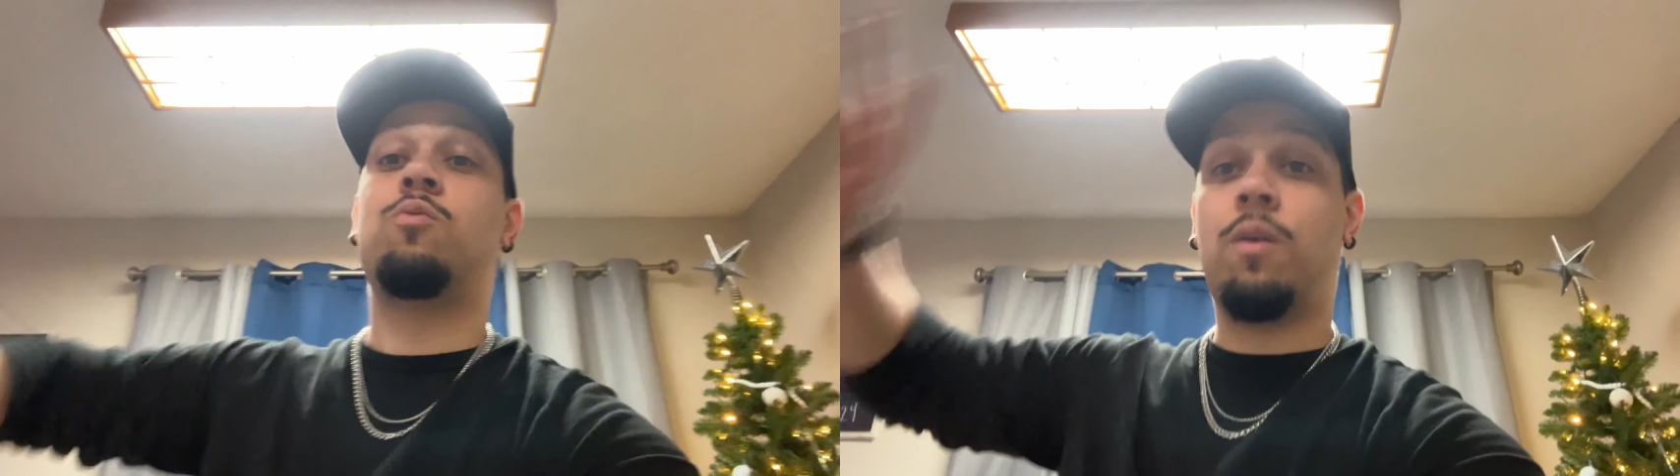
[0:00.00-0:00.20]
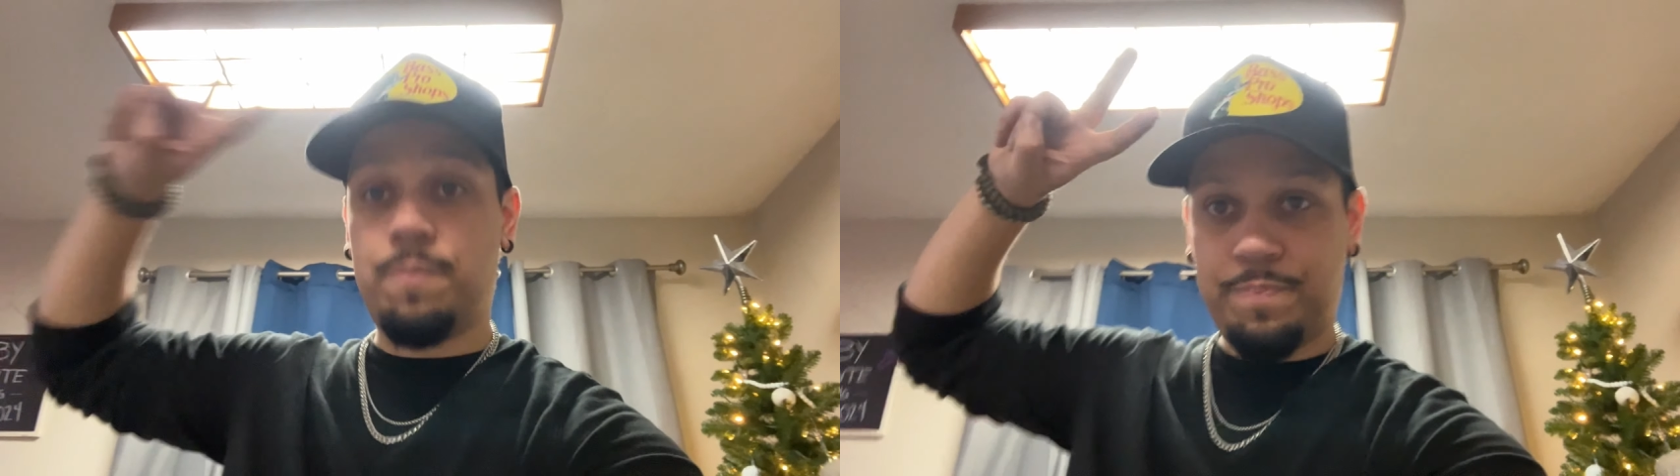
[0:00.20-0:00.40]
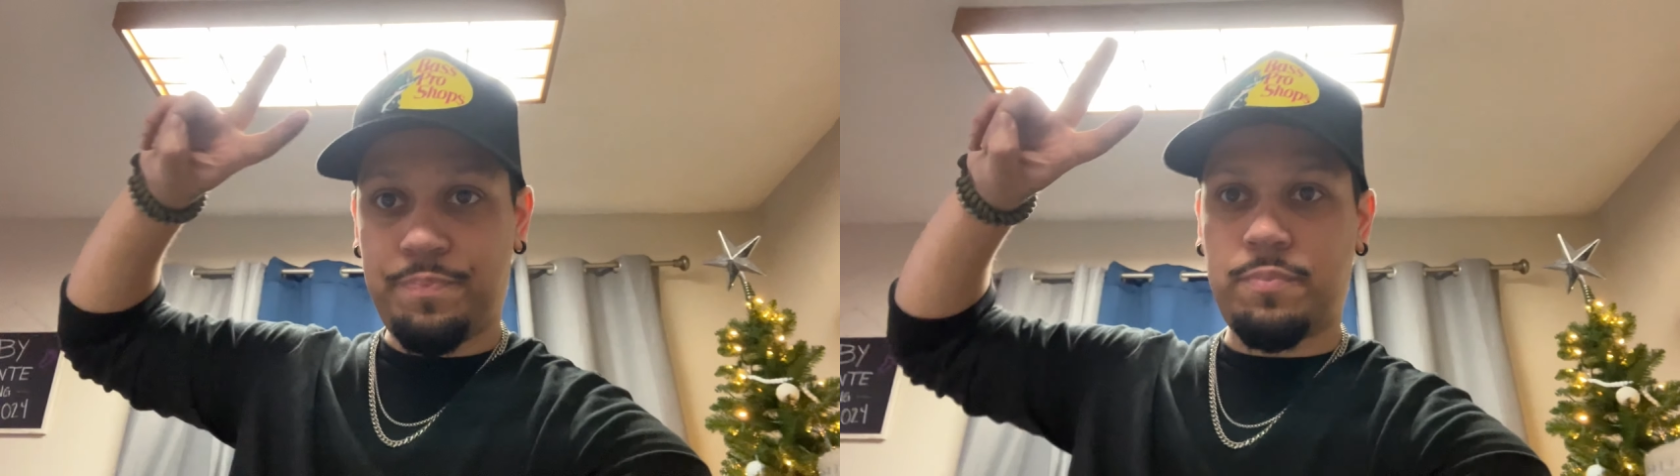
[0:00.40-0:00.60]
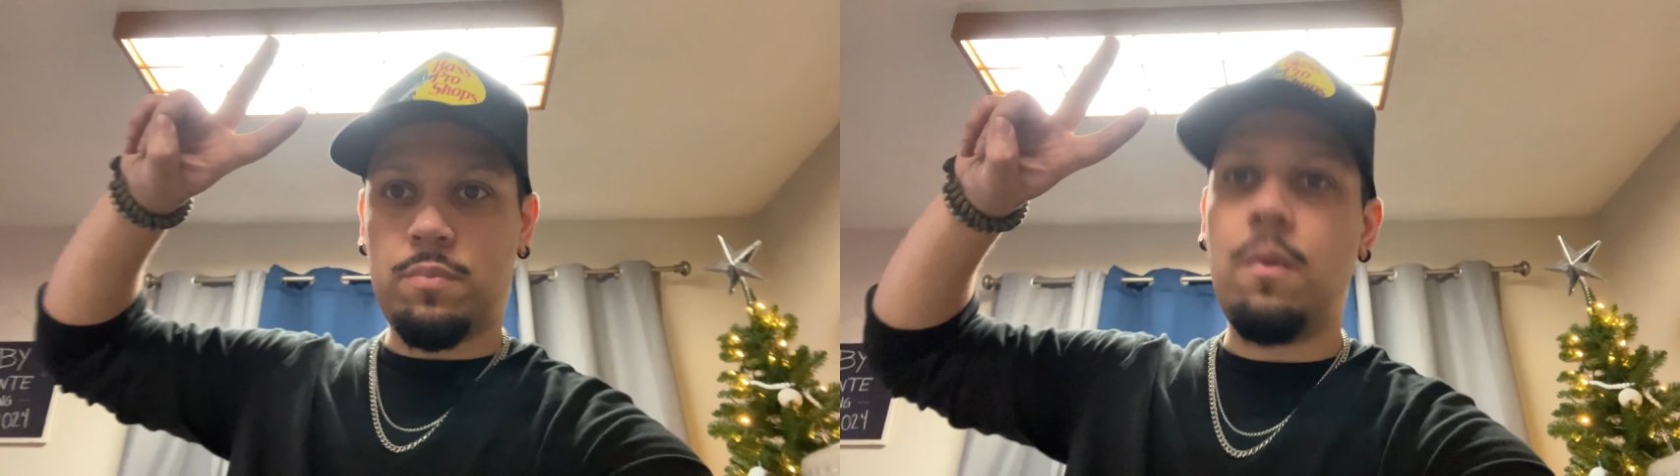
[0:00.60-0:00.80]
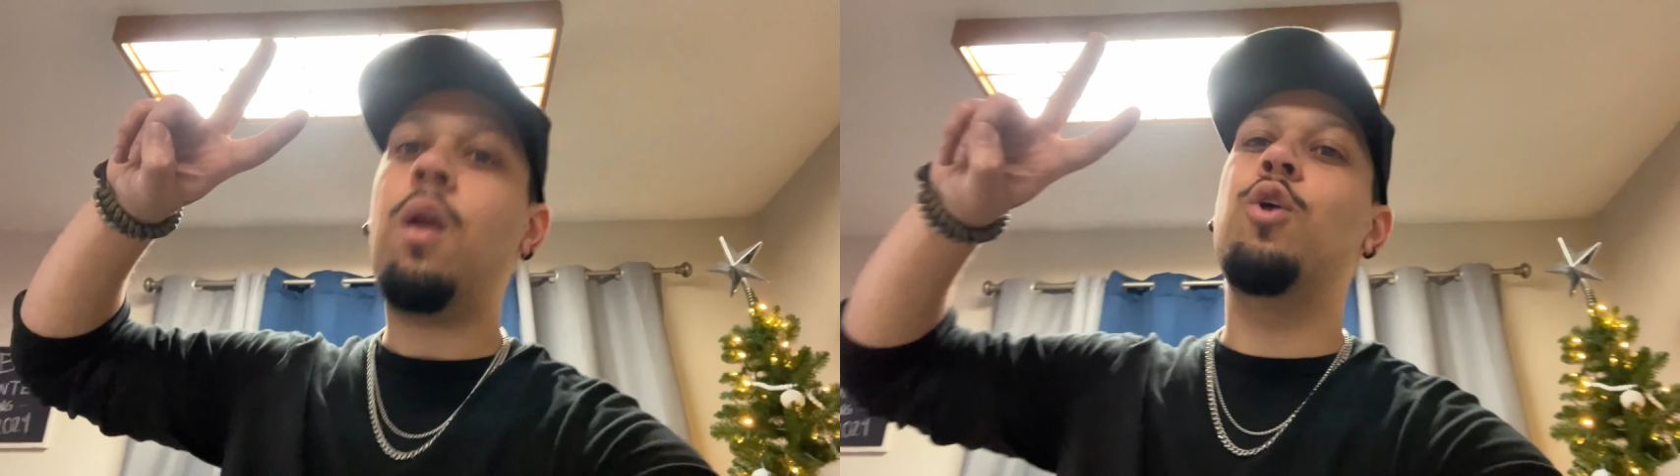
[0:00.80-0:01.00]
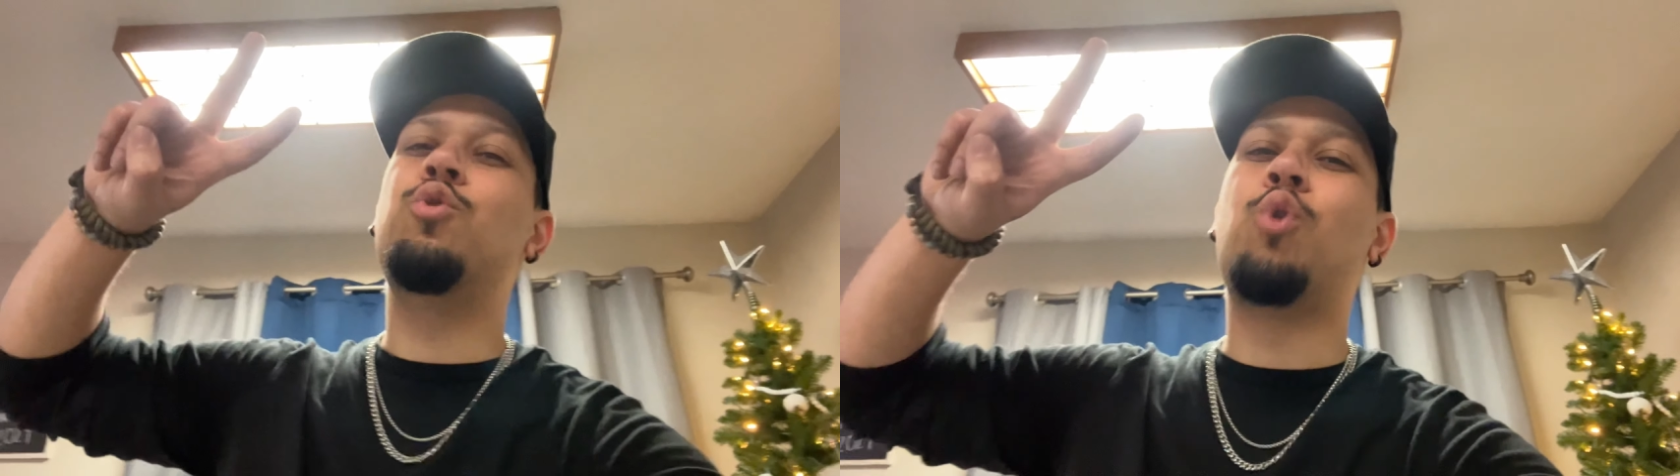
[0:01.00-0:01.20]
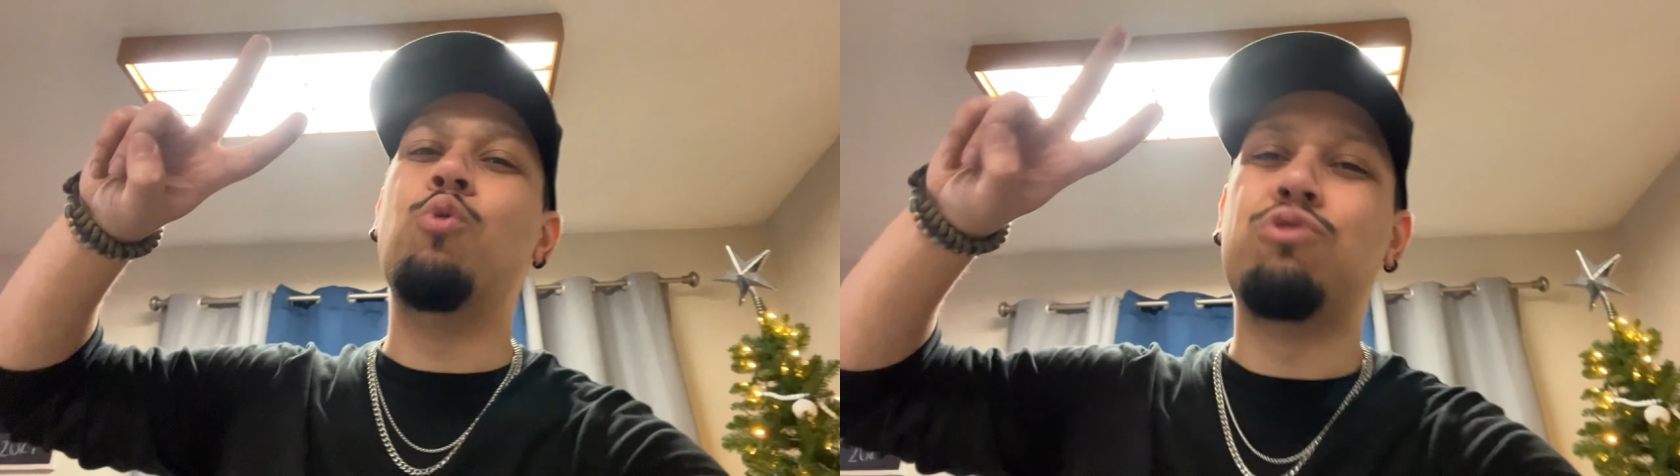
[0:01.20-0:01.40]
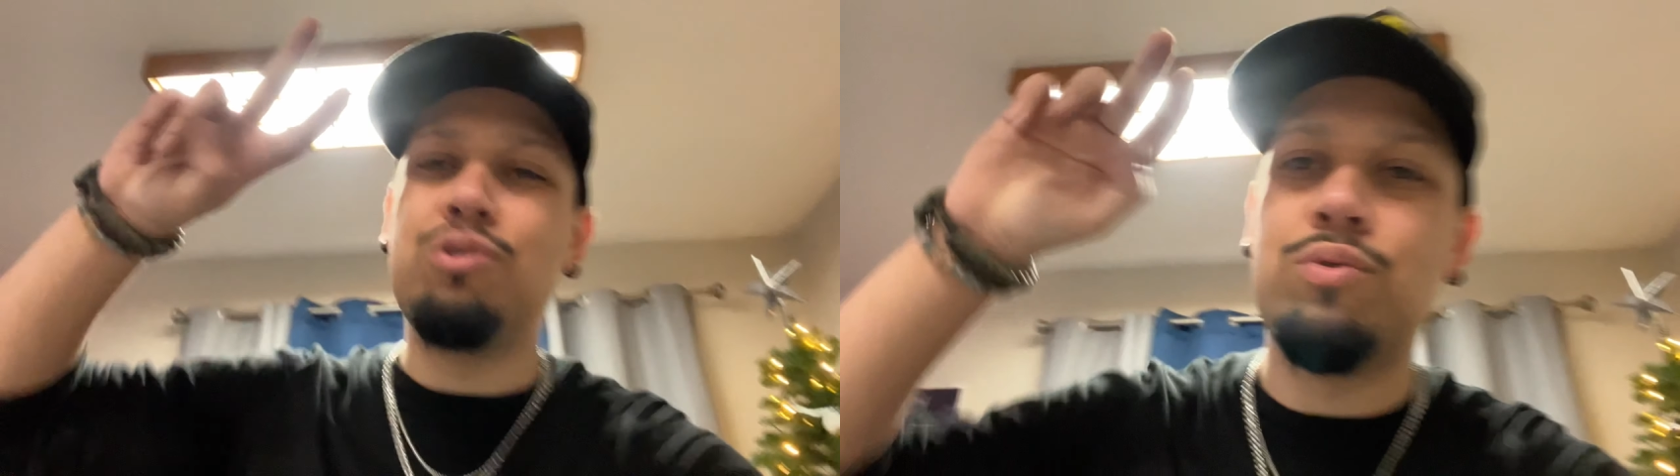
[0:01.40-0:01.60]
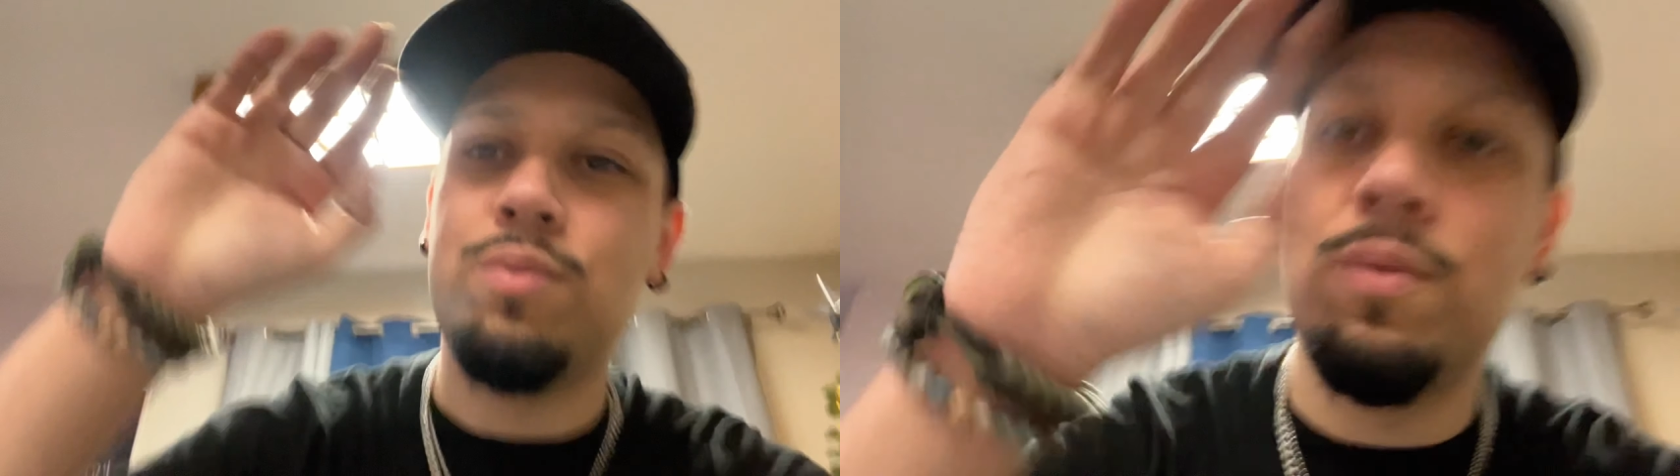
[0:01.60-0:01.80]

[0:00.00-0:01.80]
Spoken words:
one. Deuce.